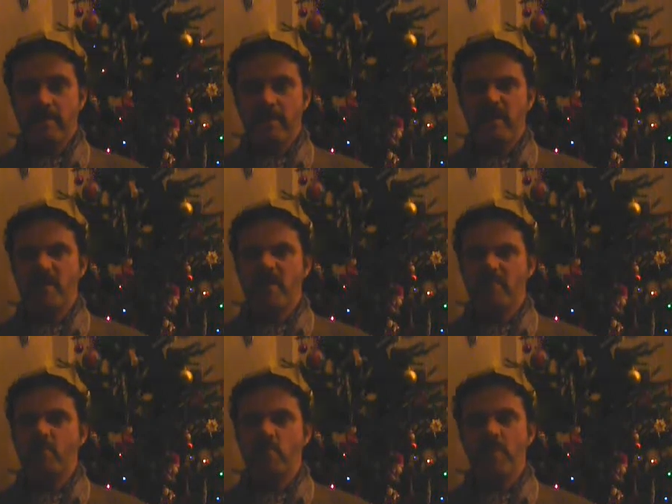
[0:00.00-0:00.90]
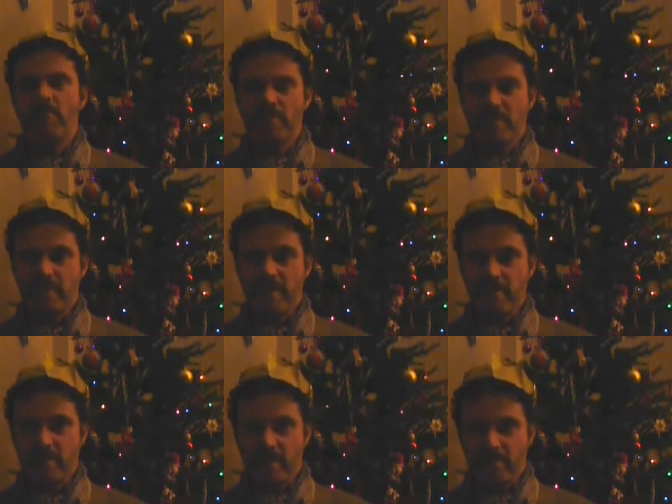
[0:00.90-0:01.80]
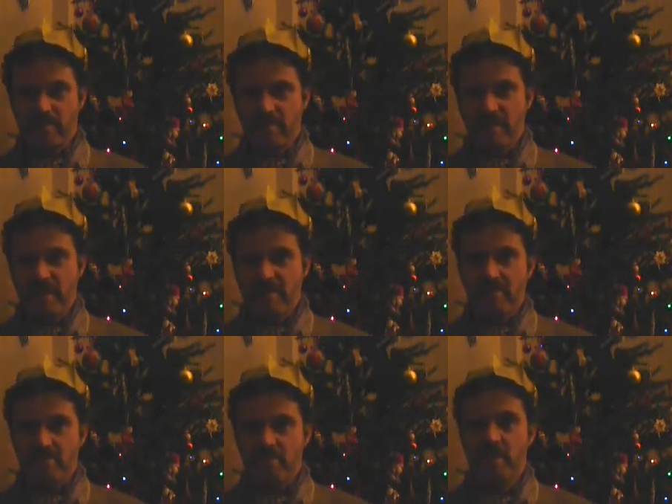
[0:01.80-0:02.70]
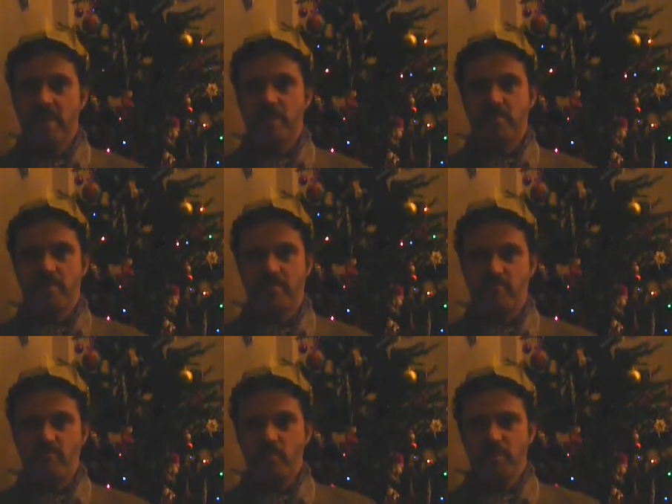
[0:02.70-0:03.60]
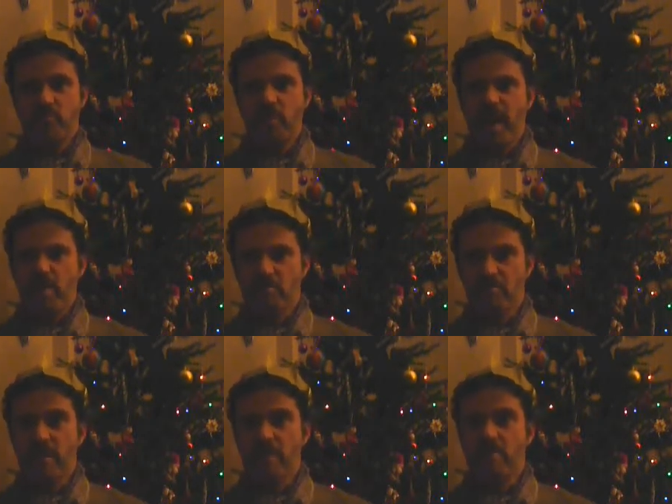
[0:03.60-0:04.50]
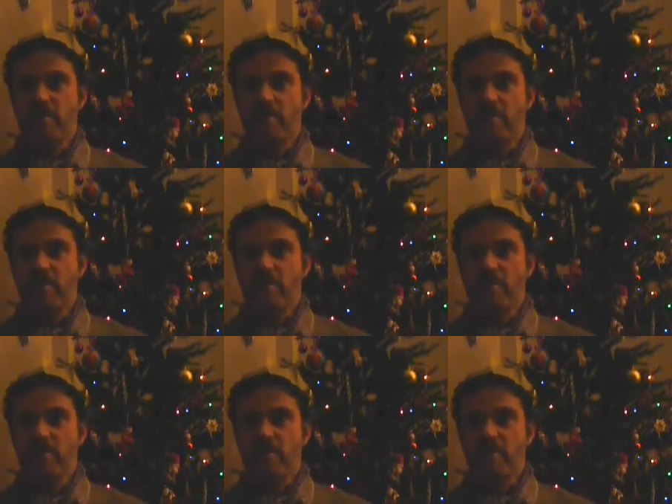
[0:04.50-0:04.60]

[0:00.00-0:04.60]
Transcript: they got a few woofters in their ranks, haven't they? Yes, rooted one out straight